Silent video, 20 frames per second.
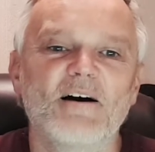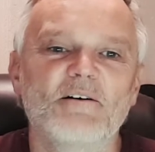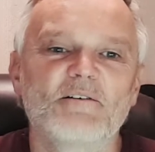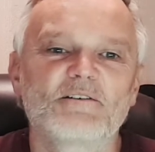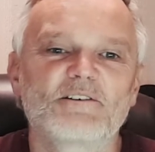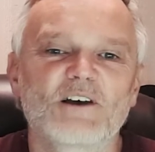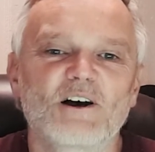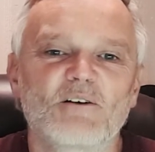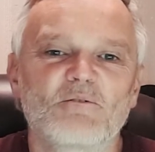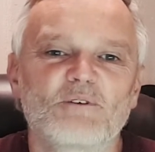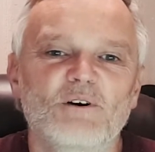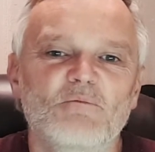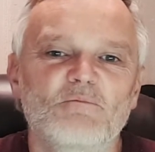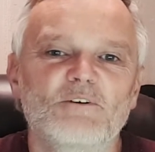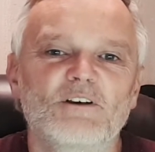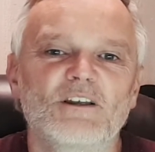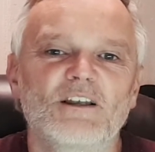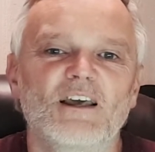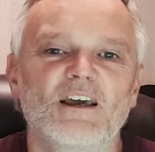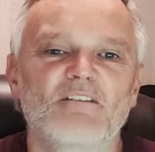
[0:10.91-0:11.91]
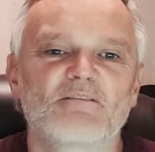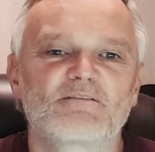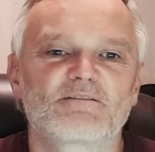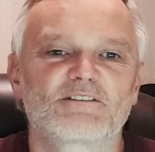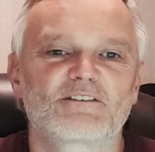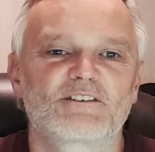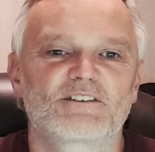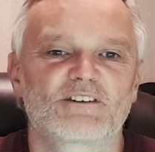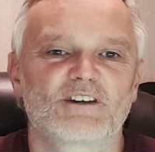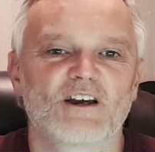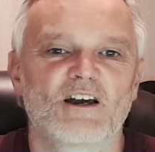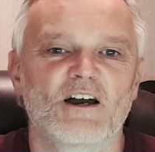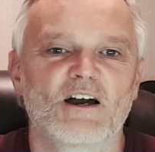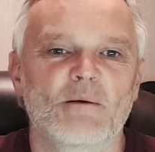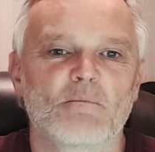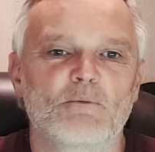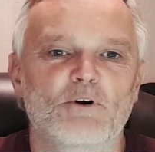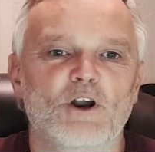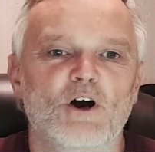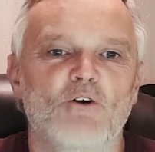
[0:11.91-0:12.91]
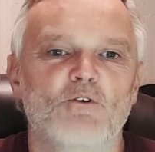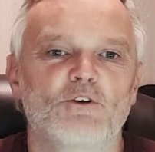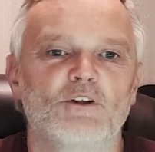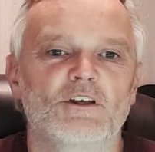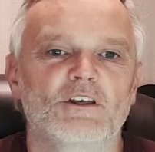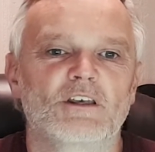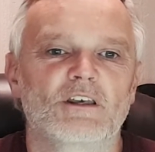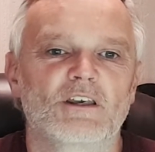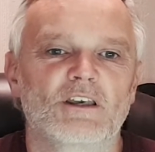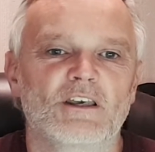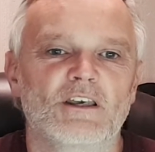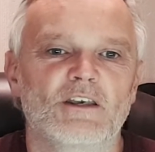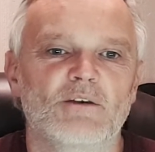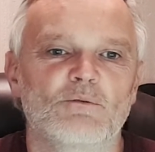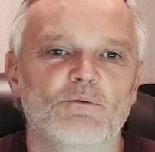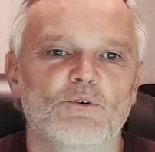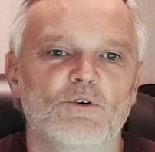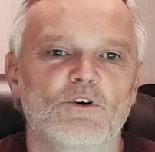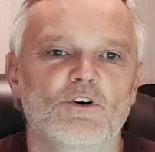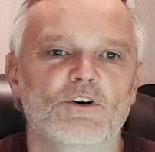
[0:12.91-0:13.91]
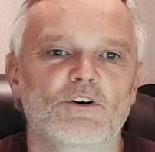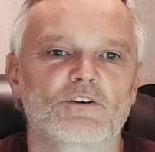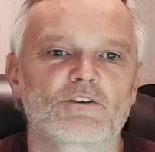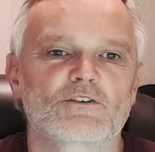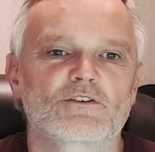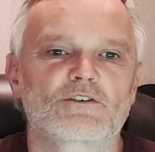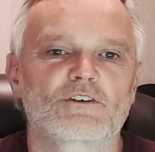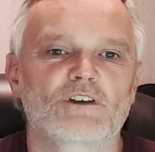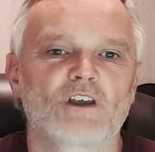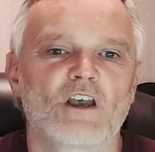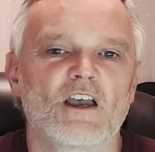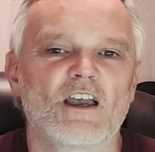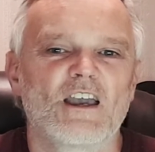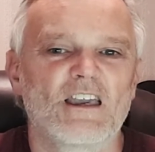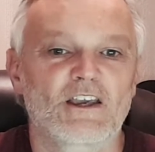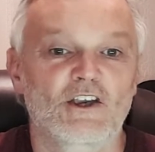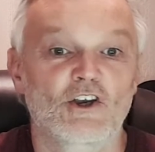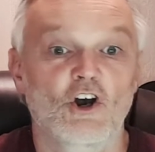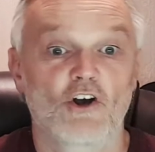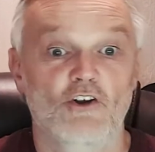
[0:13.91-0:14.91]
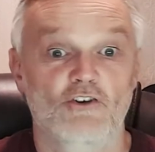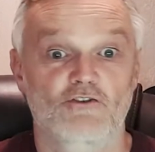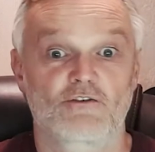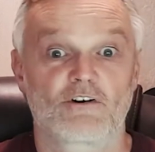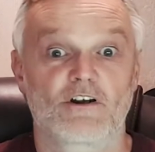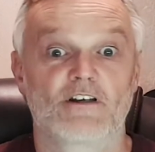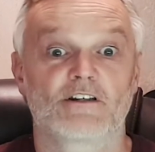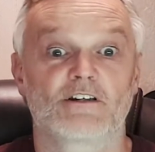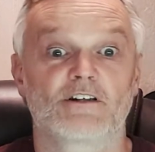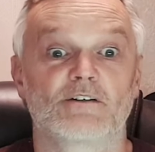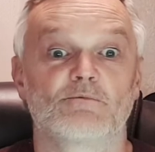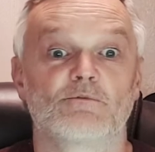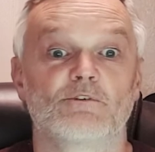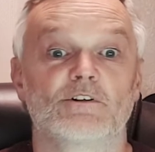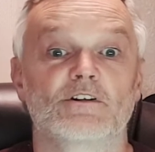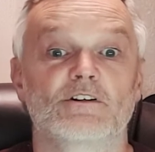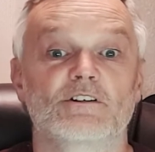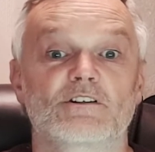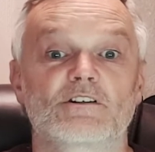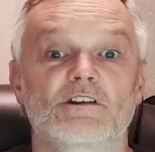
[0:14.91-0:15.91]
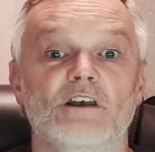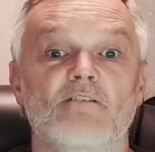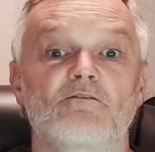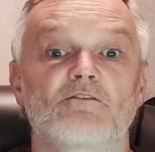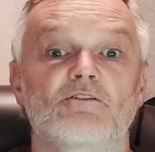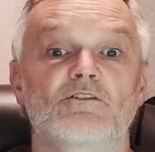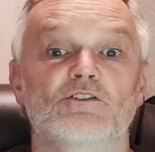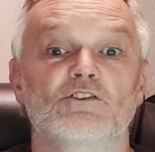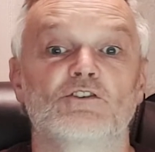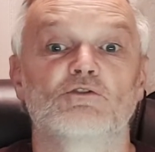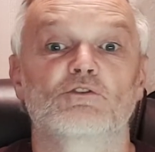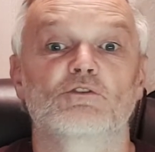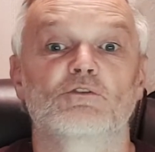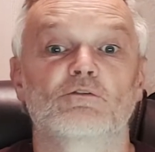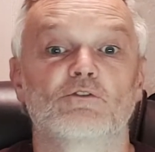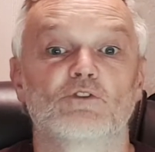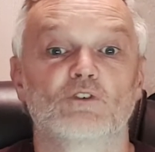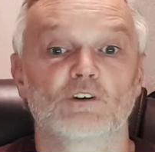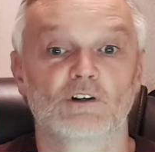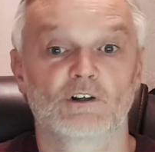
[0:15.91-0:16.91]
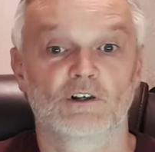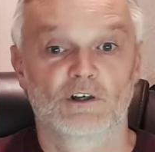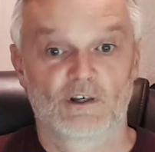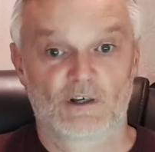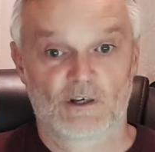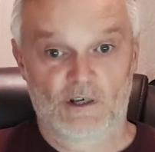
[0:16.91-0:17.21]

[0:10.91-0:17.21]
So when we left Brody, he was incarcerated with his seven youthful